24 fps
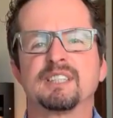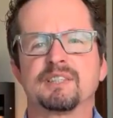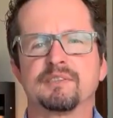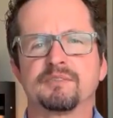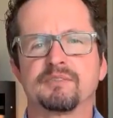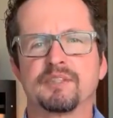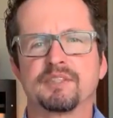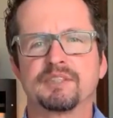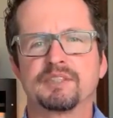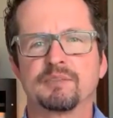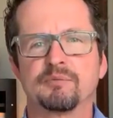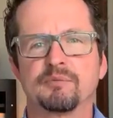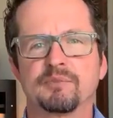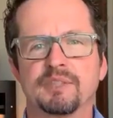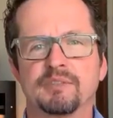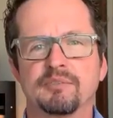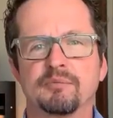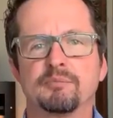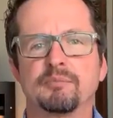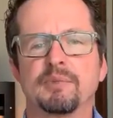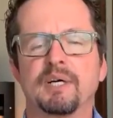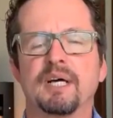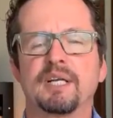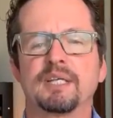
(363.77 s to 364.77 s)
She felt some
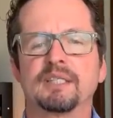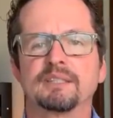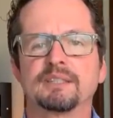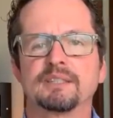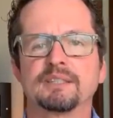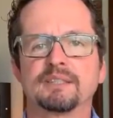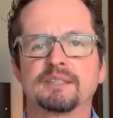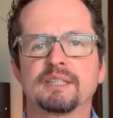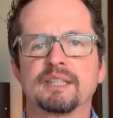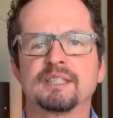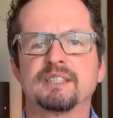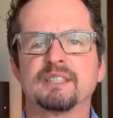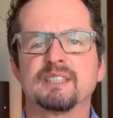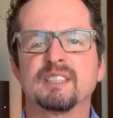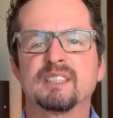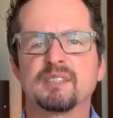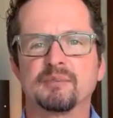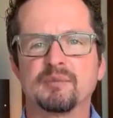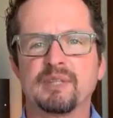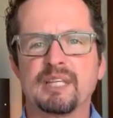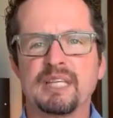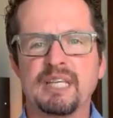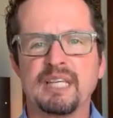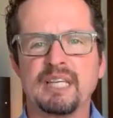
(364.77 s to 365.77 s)
different body sensations,
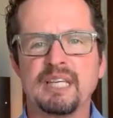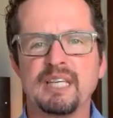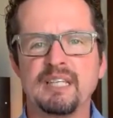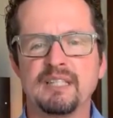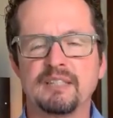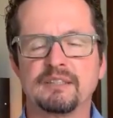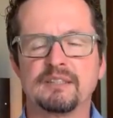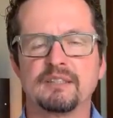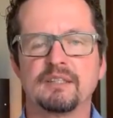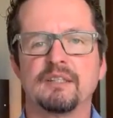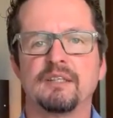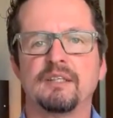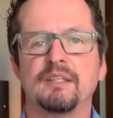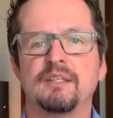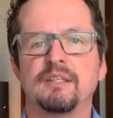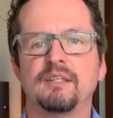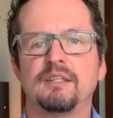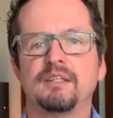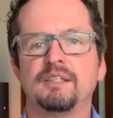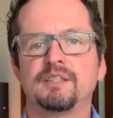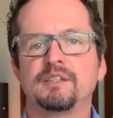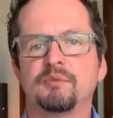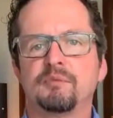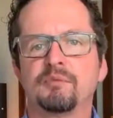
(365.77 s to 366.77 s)
some heat,
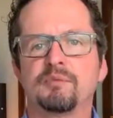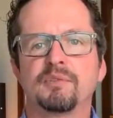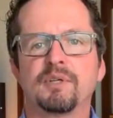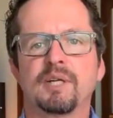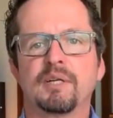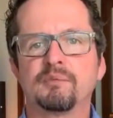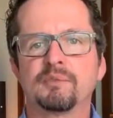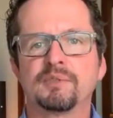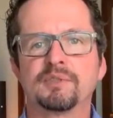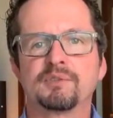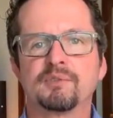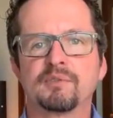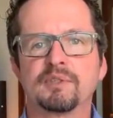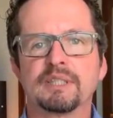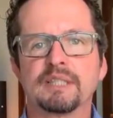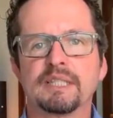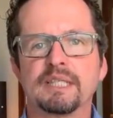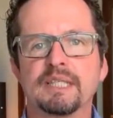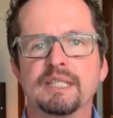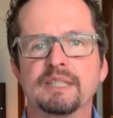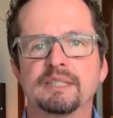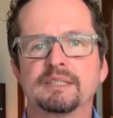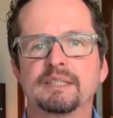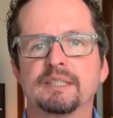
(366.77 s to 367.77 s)
some tremors
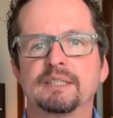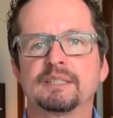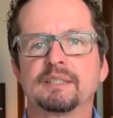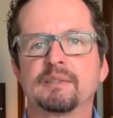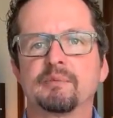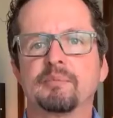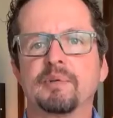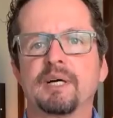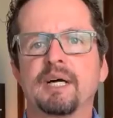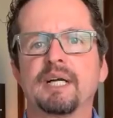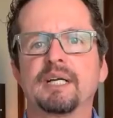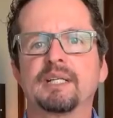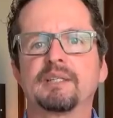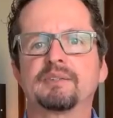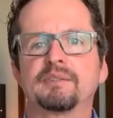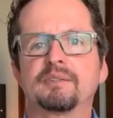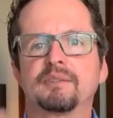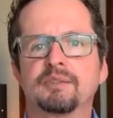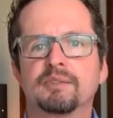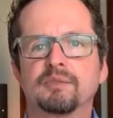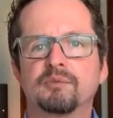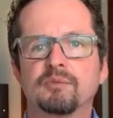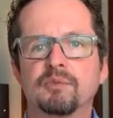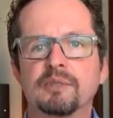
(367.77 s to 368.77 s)
release. It's the bodies are
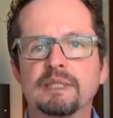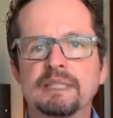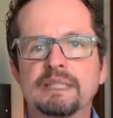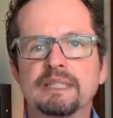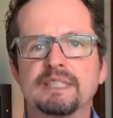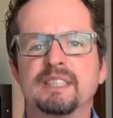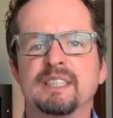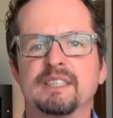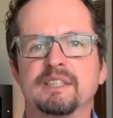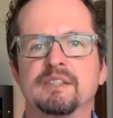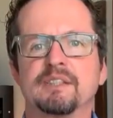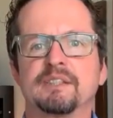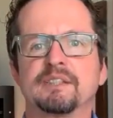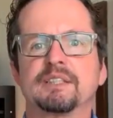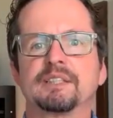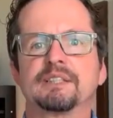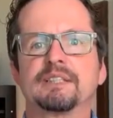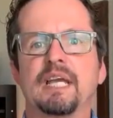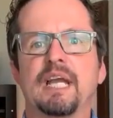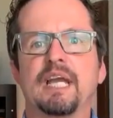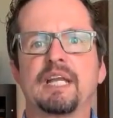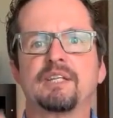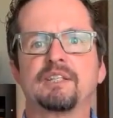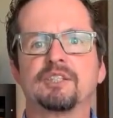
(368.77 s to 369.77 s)
just releasing all this
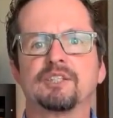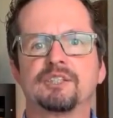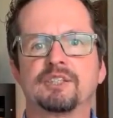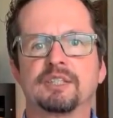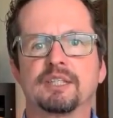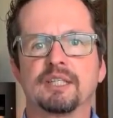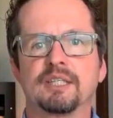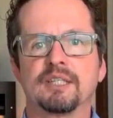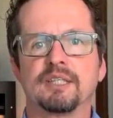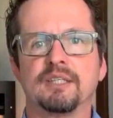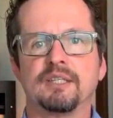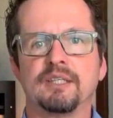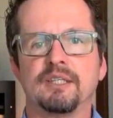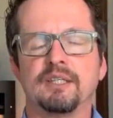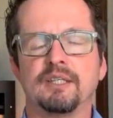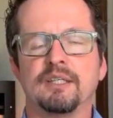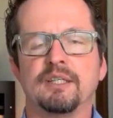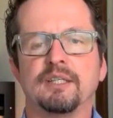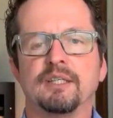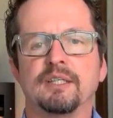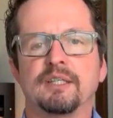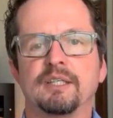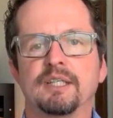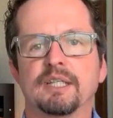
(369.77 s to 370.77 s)
energy
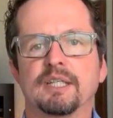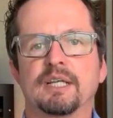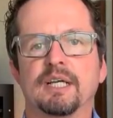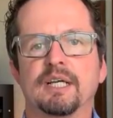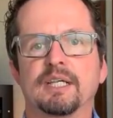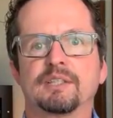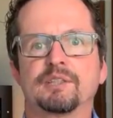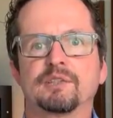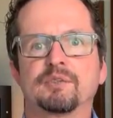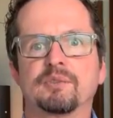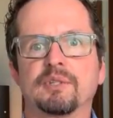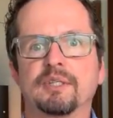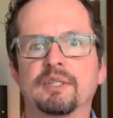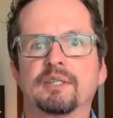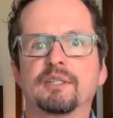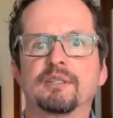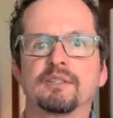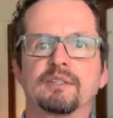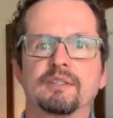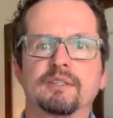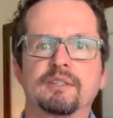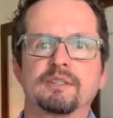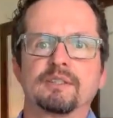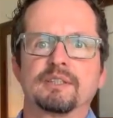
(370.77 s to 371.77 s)
that got
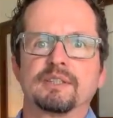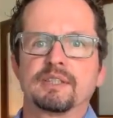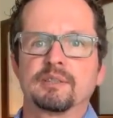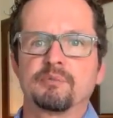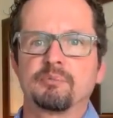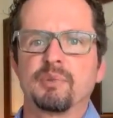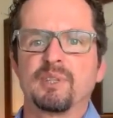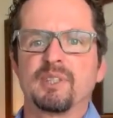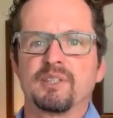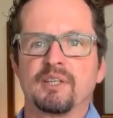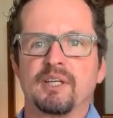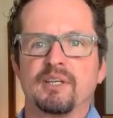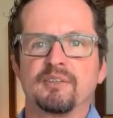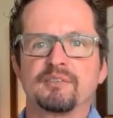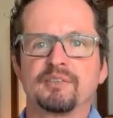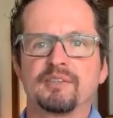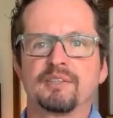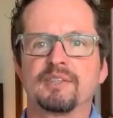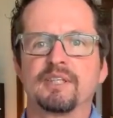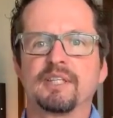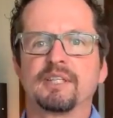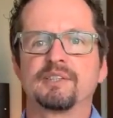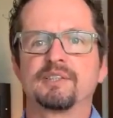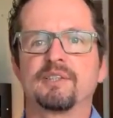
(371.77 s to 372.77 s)
triggered and split off
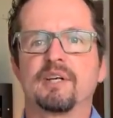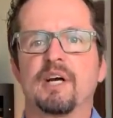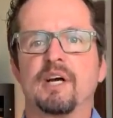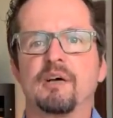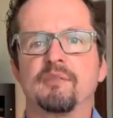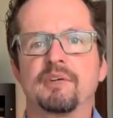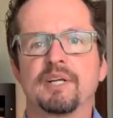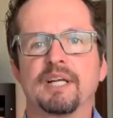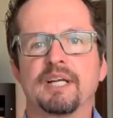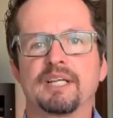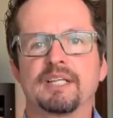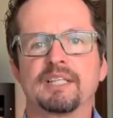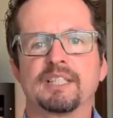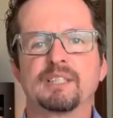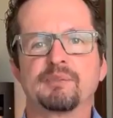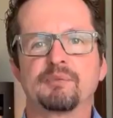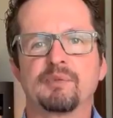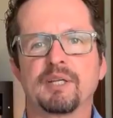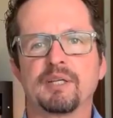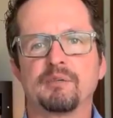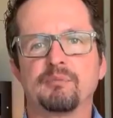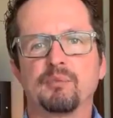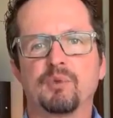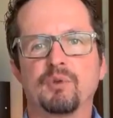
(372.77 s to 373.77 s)
during the trauma. And I can
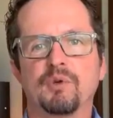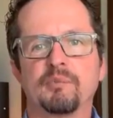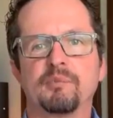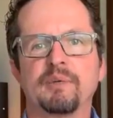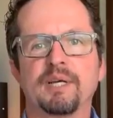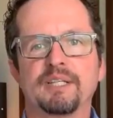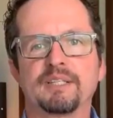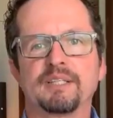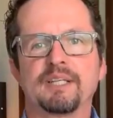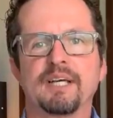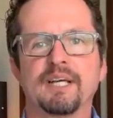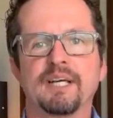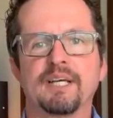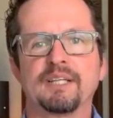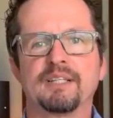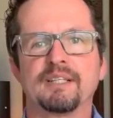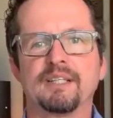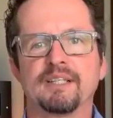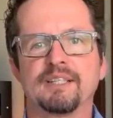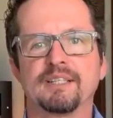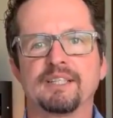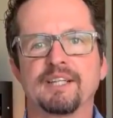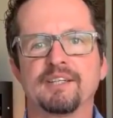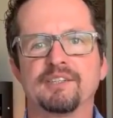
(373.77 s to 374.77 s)
explain more about that
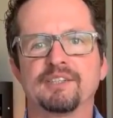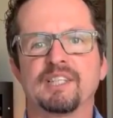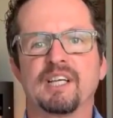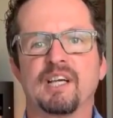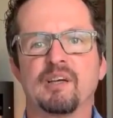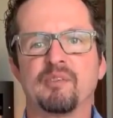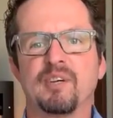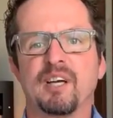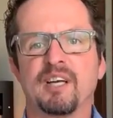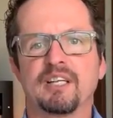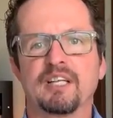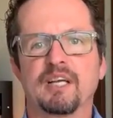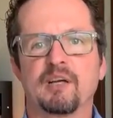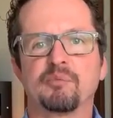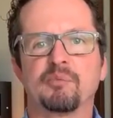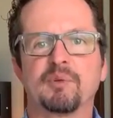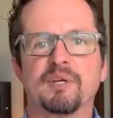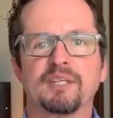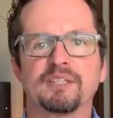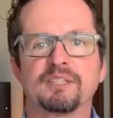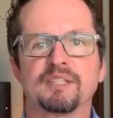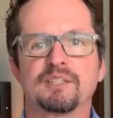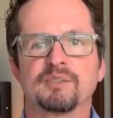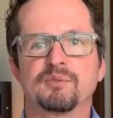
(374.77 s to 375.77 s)
at another time, how that
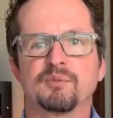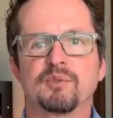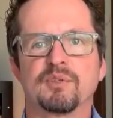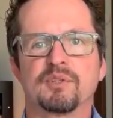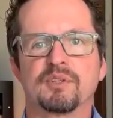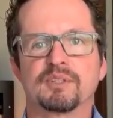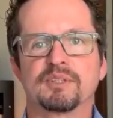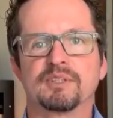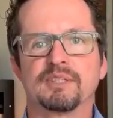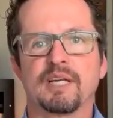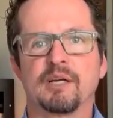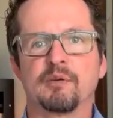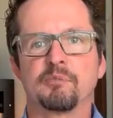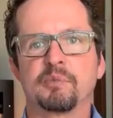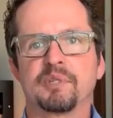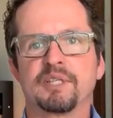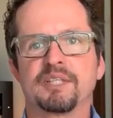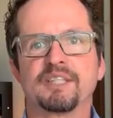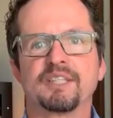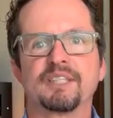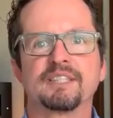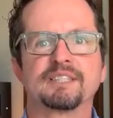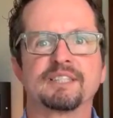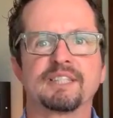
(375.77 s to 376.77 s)
process works and how
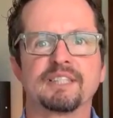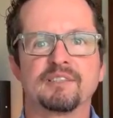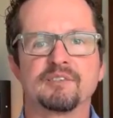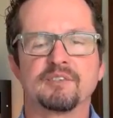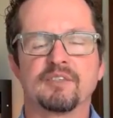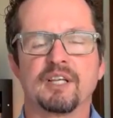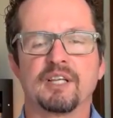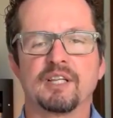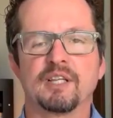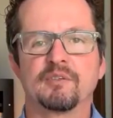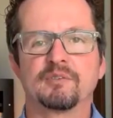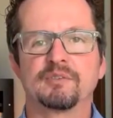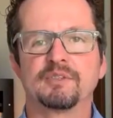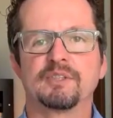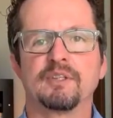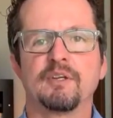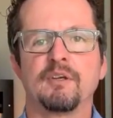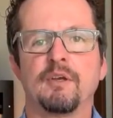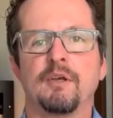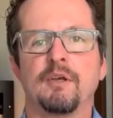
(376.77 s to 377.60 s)
PTSD develops.